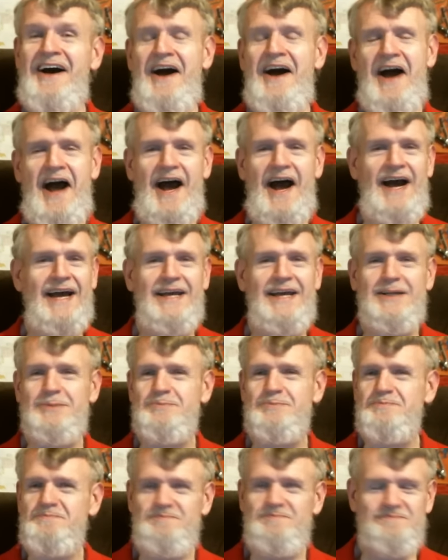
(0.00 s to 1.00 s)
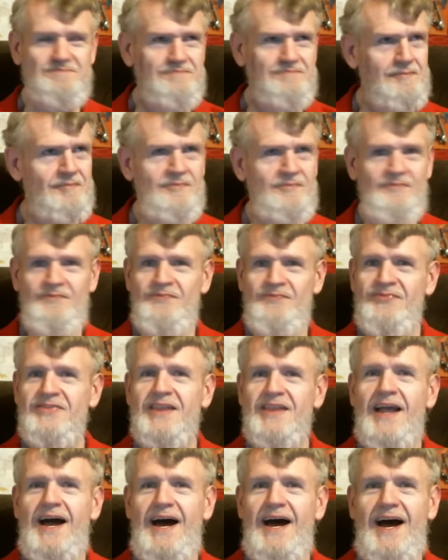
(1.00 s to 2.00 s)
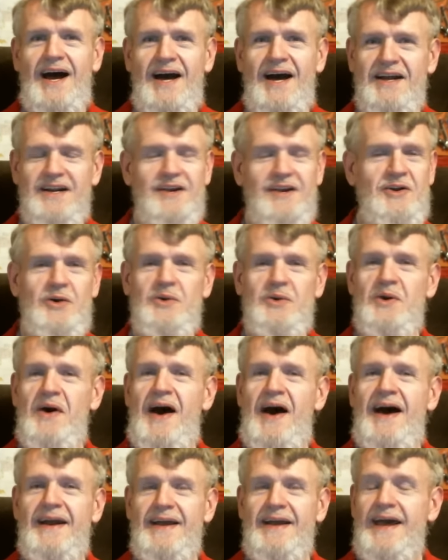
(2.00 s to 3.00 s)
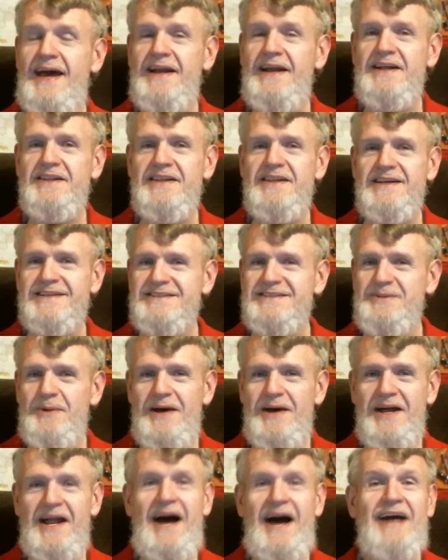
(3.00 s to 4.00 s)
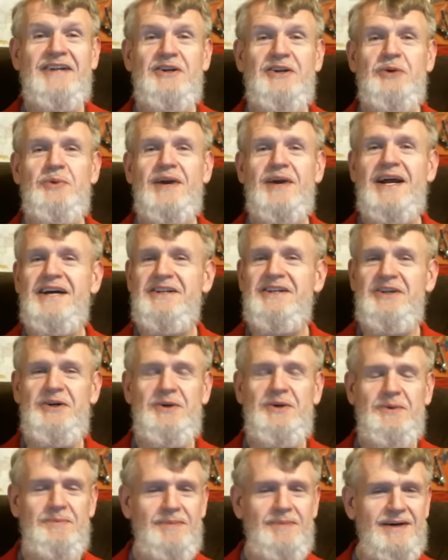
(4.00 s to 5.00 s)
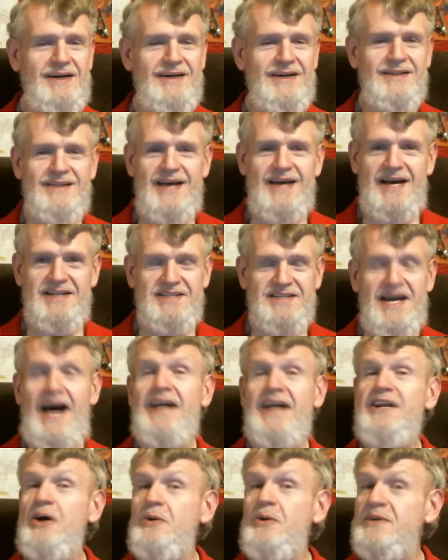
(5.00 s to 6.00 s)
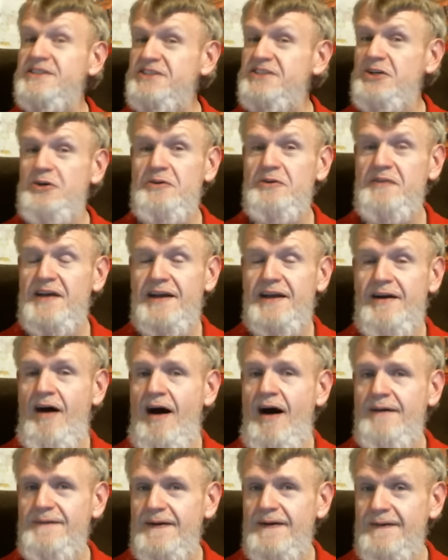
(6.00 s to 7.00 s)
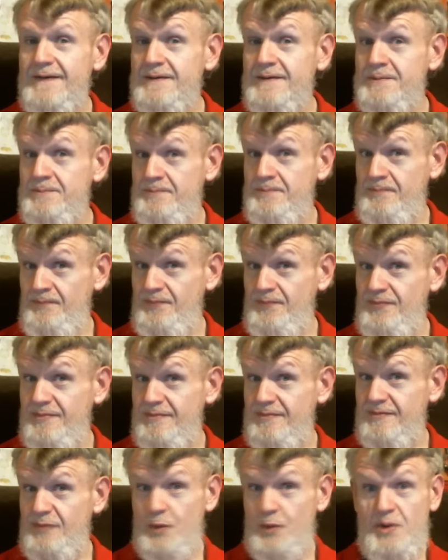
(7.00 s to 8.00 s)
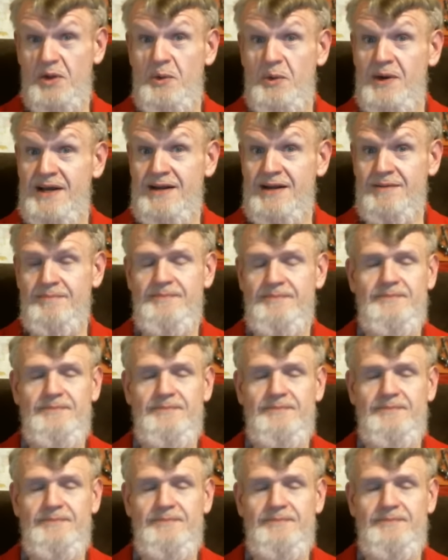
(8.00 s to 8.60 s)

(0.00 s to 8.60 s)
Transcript: I I don't know how to edit things well. I do what I do, but that's I know it's goofy and awful. For the win.